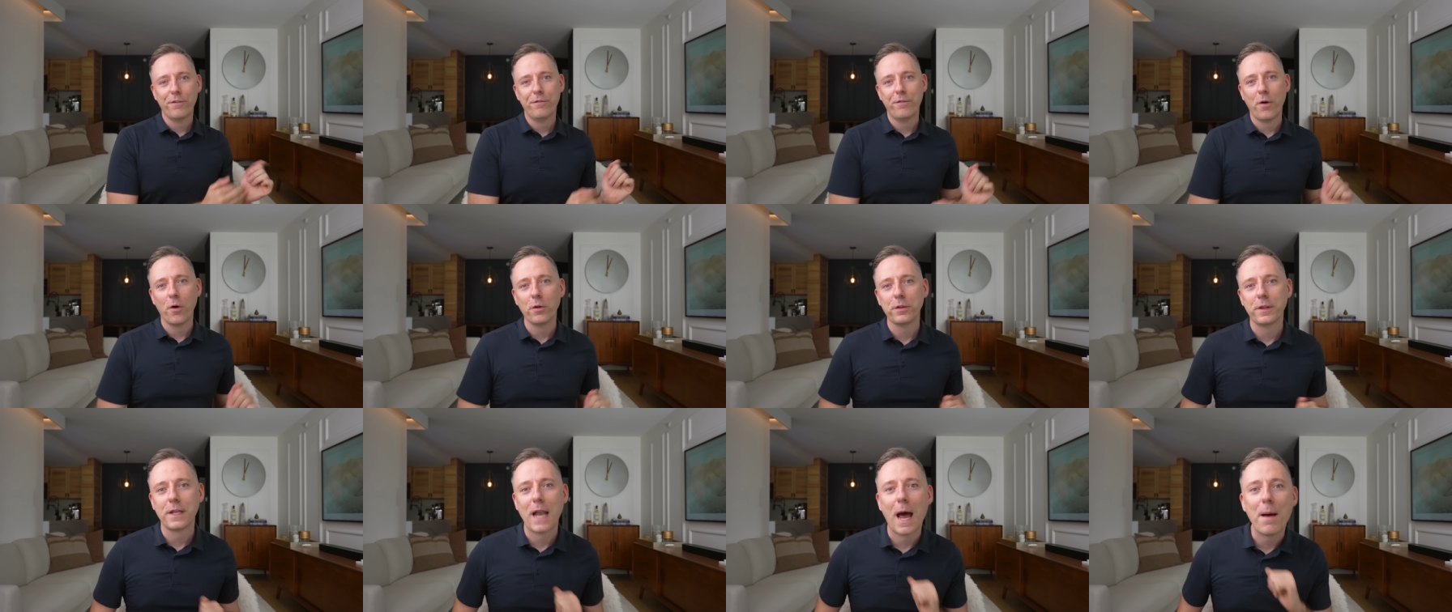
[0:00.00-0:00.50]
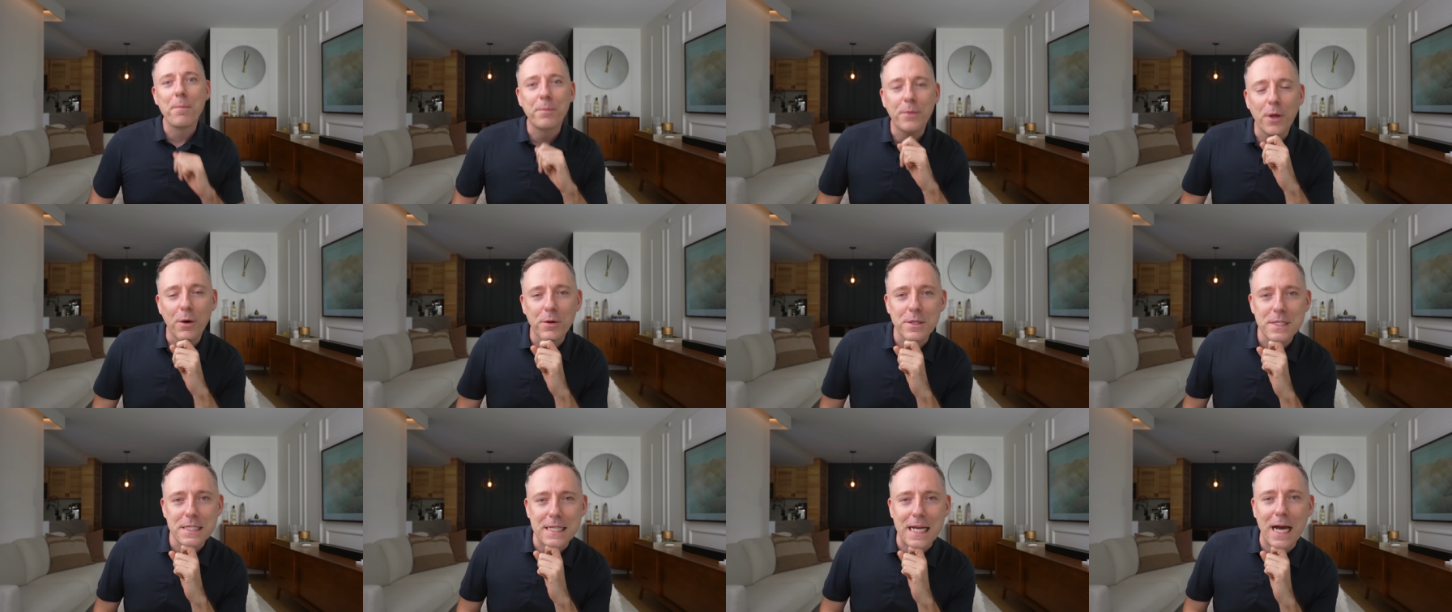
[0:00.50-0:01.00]
folding up
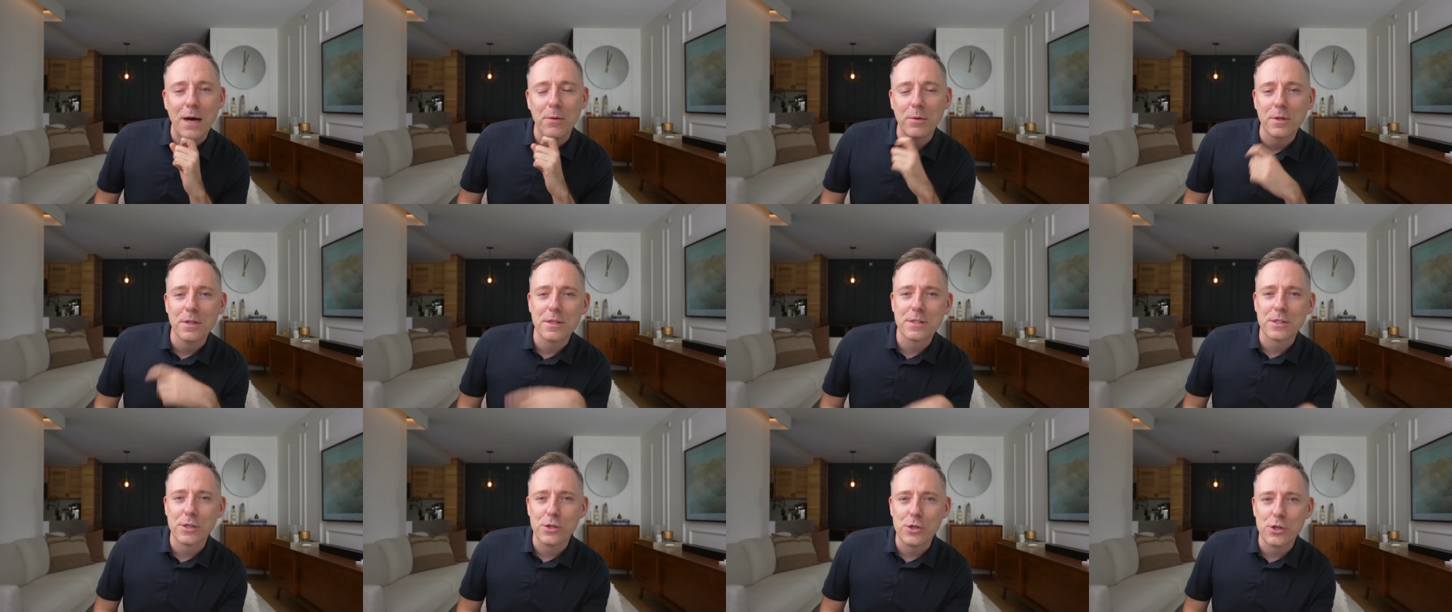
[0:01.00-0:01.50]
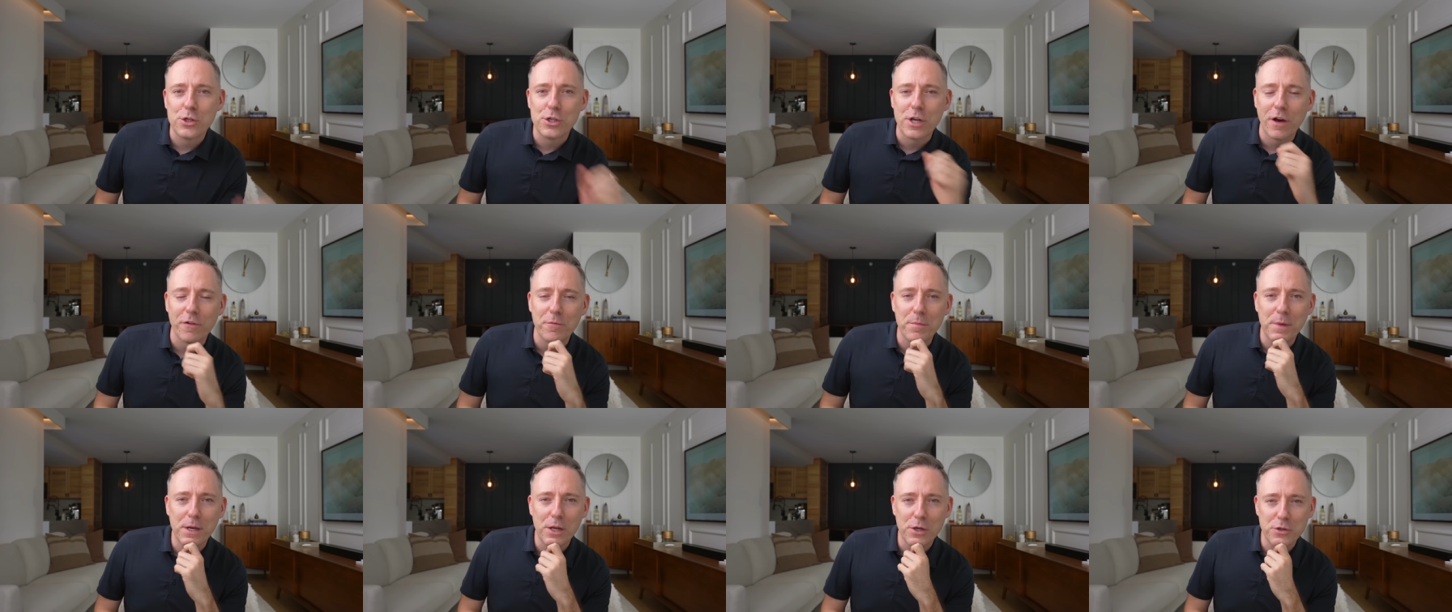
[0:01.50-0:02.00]
those towels and
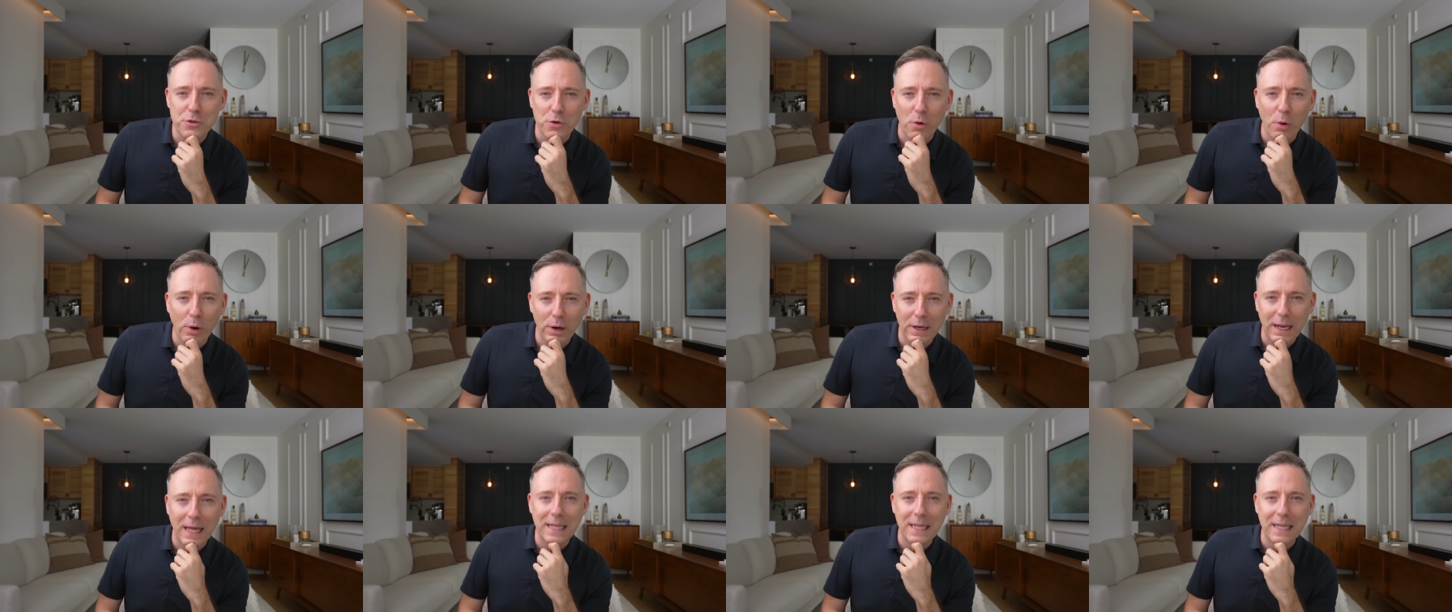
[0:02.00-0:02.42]
shove them in a drawer.